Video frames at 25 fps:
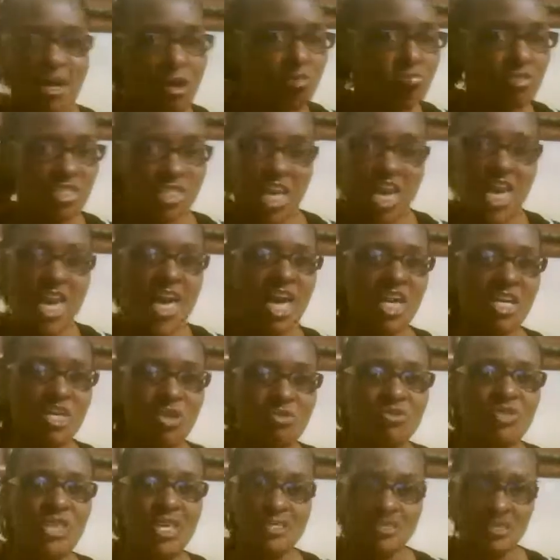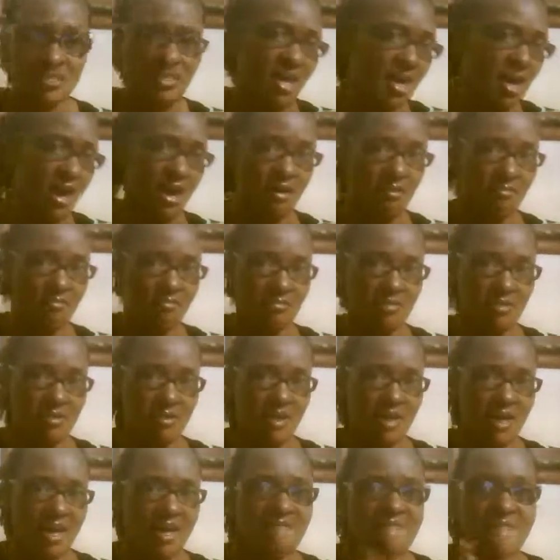tell you this now,
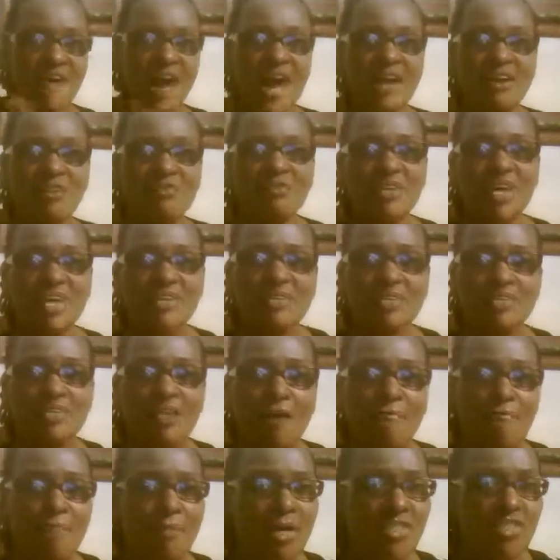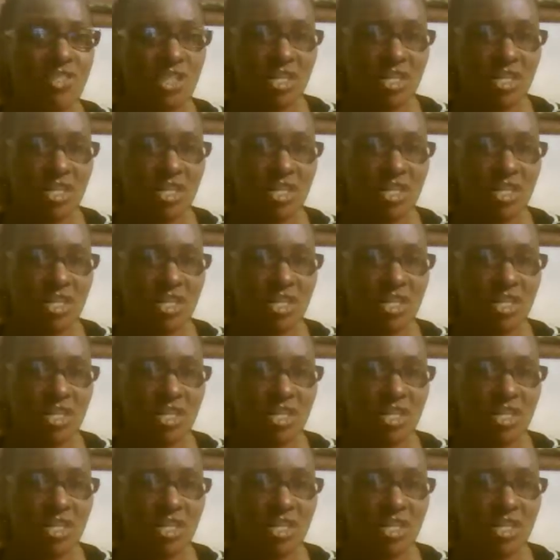if I don't get this off my chest